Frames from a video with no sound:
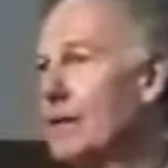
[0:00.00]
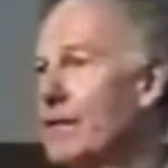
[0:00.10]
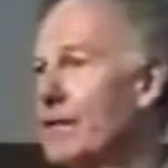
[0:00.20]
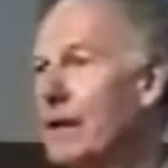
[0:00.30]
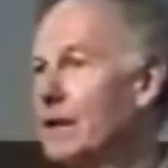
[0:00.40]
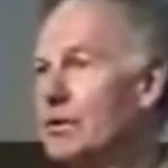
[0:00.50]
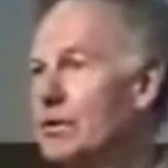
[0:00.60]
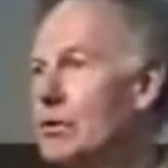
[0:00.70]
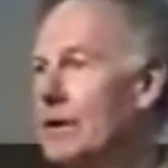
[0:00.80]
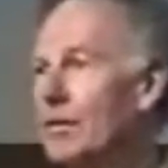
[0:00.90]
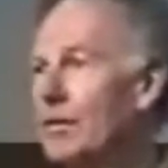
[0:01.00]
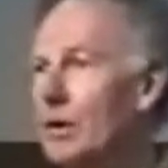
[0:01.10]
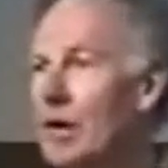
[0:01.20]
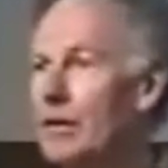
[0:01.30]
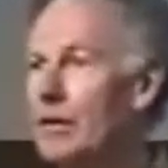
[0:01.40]
What I'm finding is that you can have a
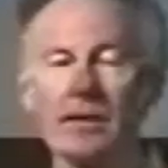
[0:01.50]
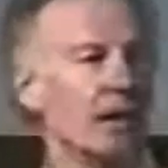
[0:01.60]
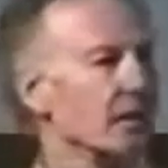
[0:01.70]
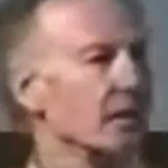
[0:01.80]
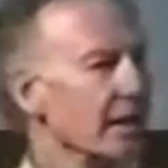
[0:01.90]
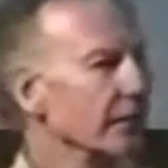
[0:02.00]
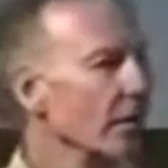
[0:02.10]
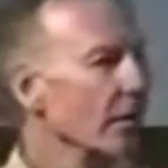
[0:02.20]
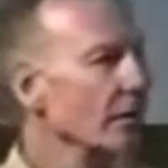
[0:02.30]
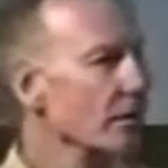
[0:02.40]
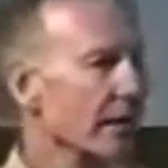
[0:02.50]
lot of technology,